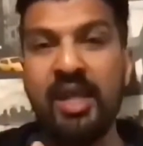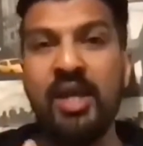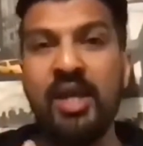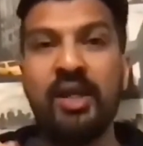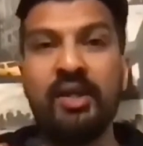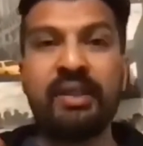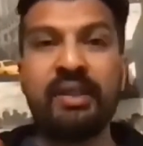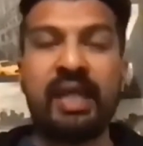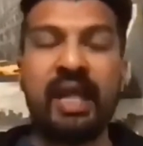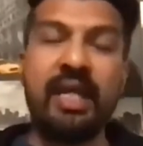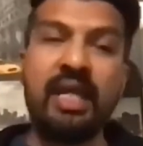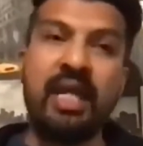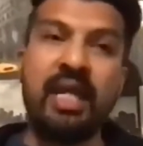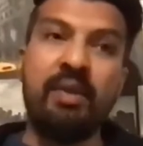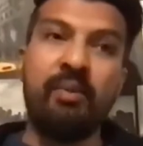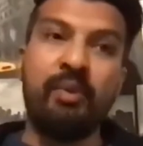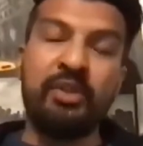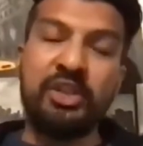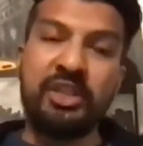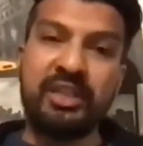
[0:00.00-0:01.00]
okay,
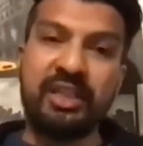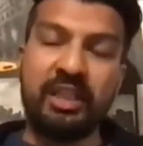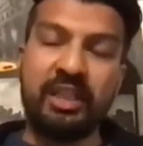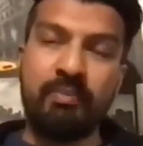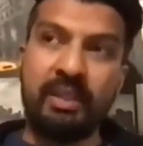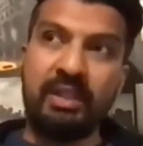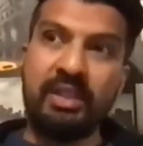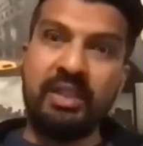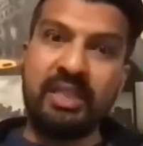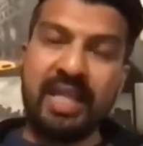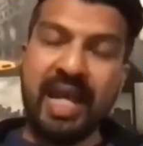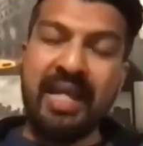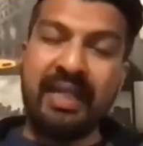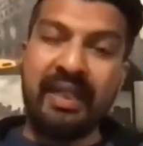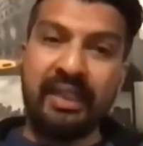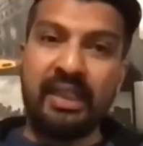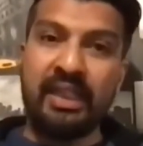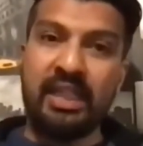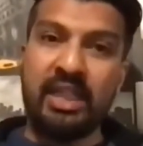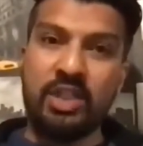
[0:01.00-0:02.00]
which is going to be
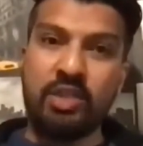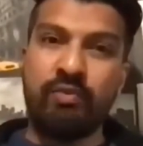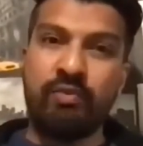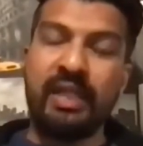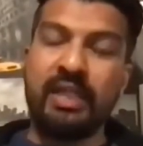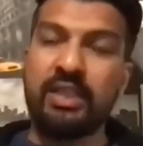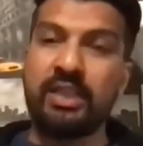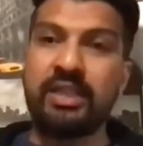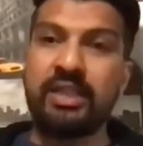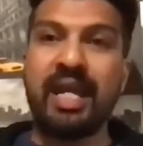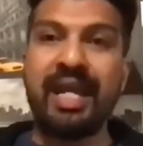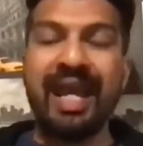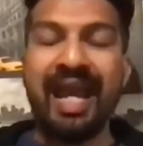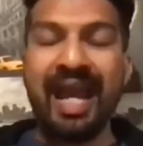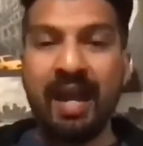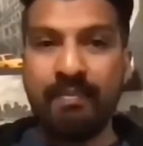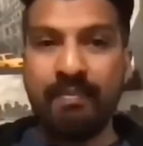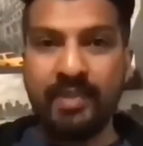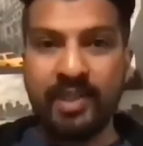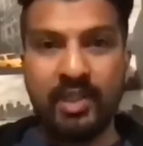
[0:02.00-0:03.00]
staggered in its release, because I
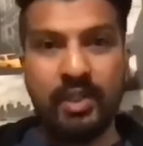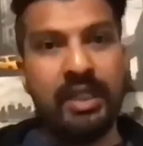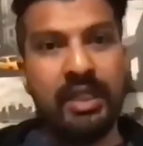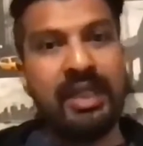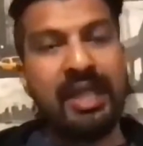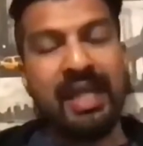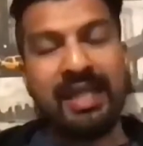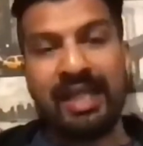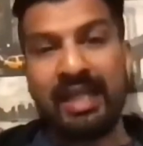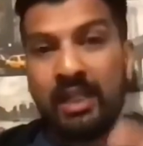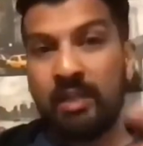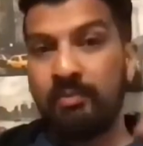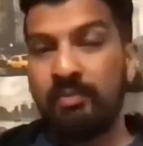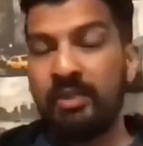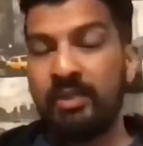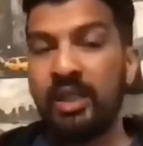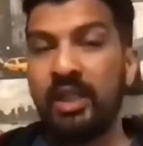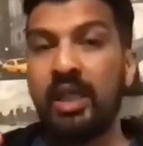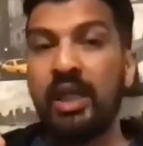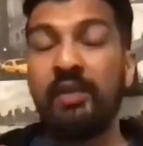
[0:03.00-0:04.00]
absolutely get that can
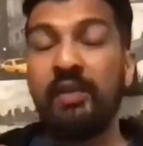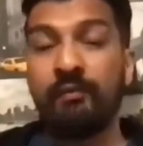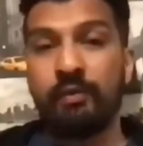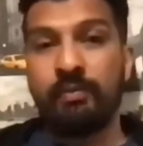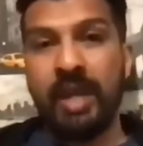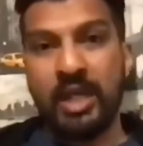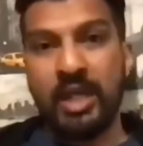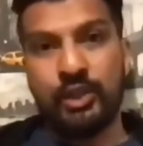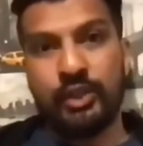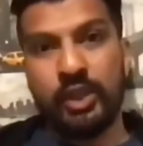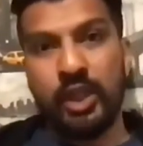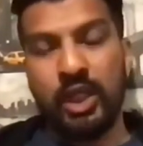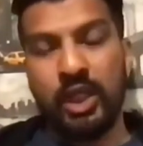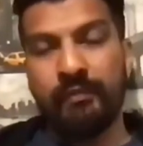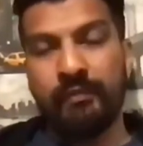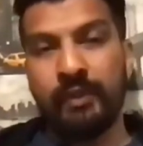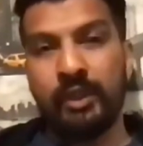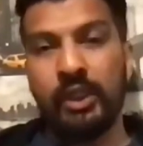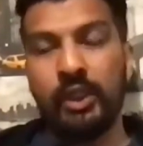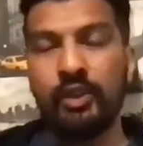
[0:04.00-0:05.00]
be information
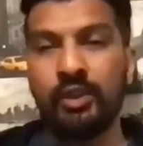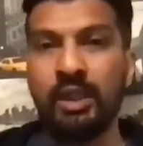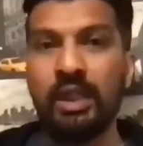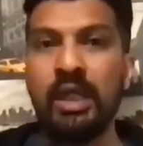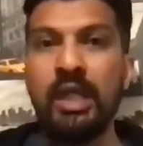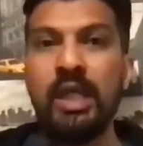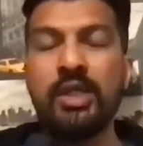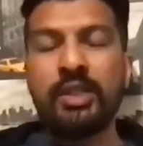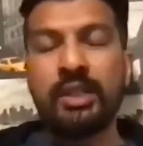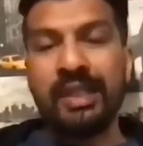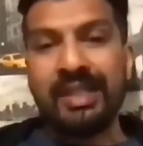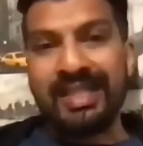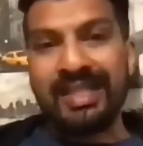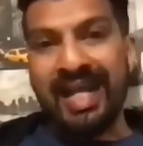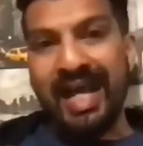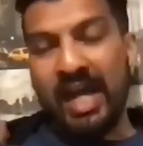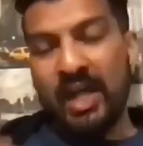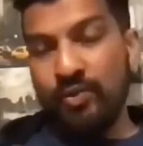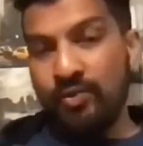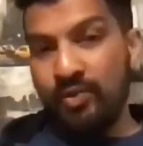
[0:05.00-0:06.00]
overload. So there's
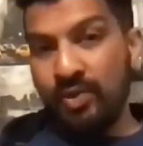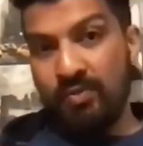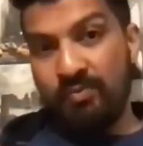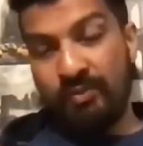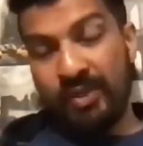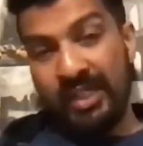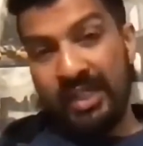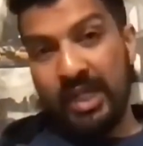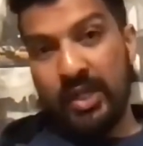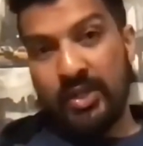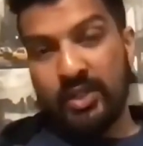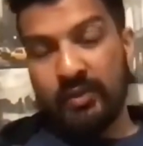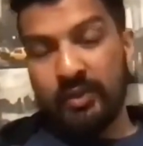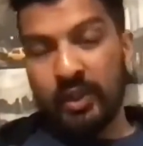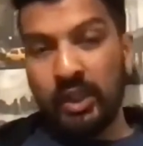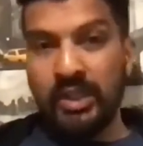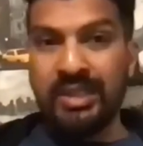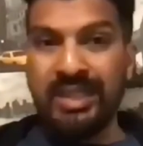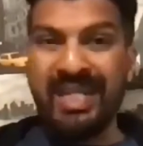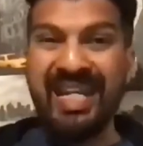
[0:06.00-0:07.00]
100 videos of
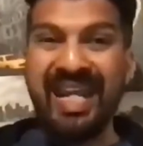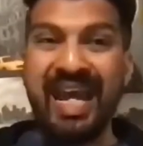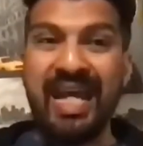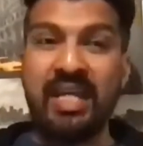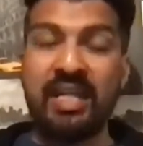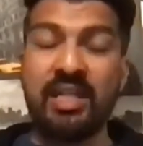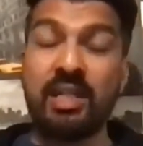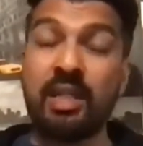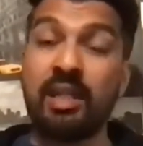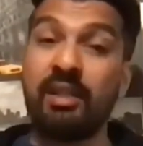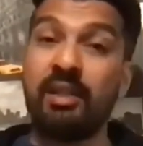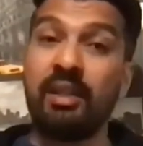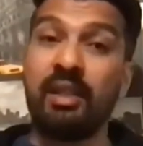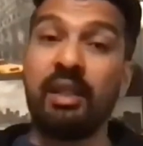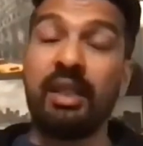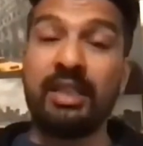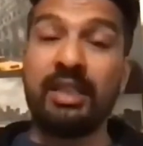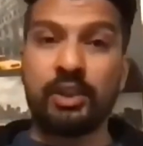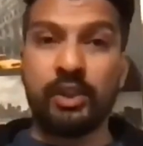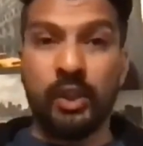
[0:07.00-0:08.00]
content, and
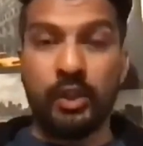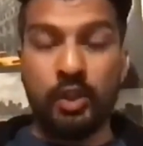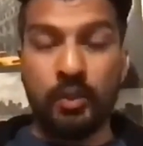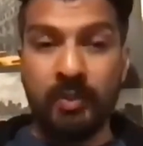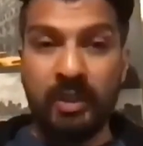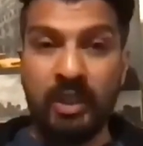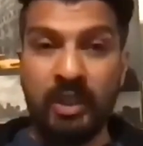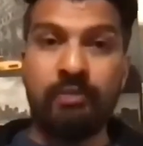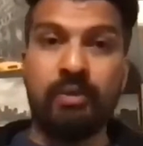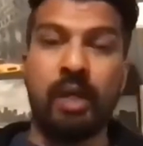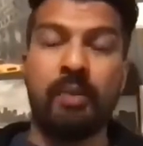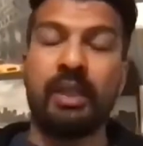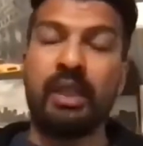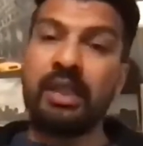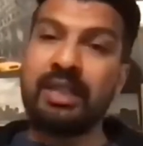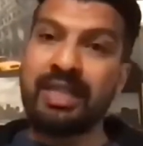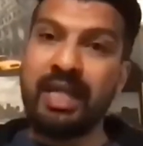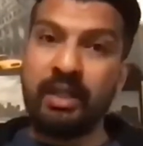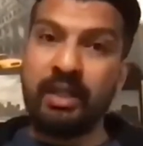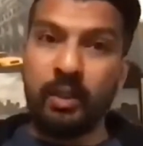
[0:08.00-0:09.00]
it's going to be growing
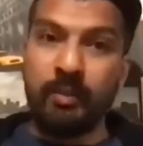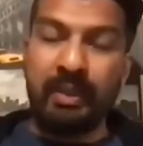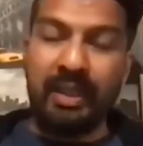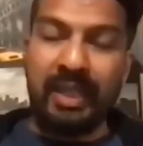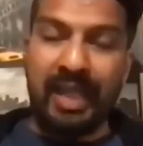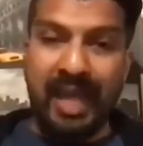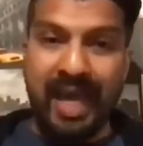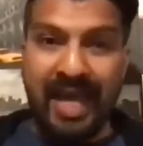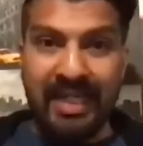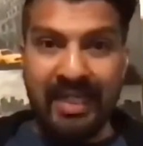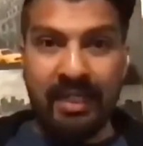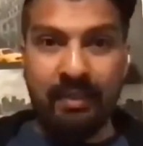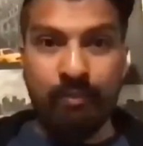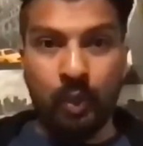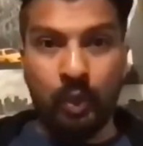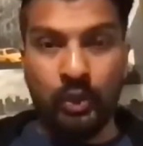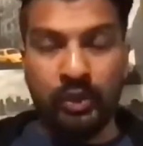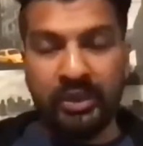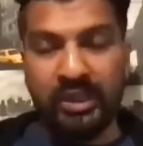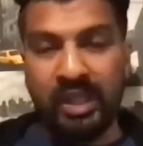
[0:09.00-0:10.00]
because I'm going to be adding
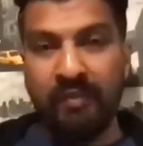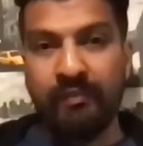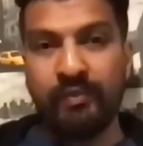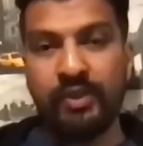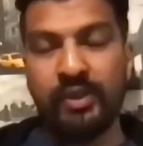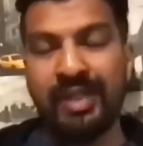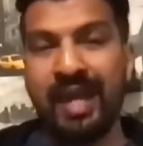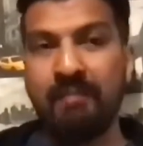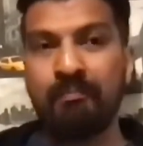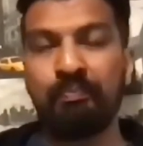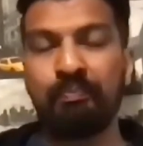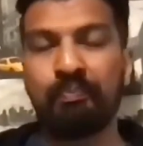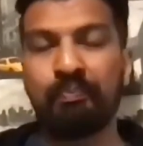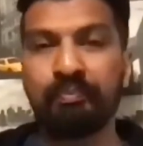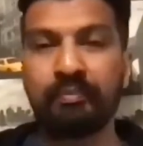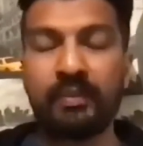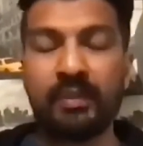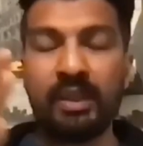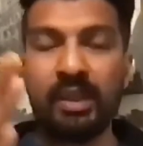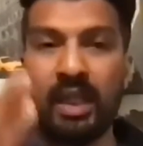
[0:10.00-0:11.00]
more stuff to that.
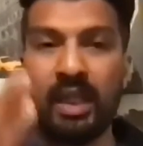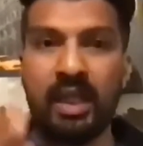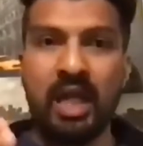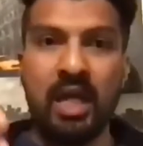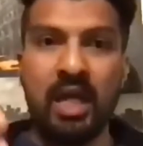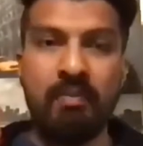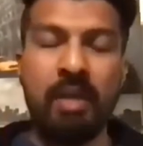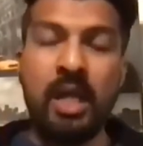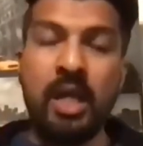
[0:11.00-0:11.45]
And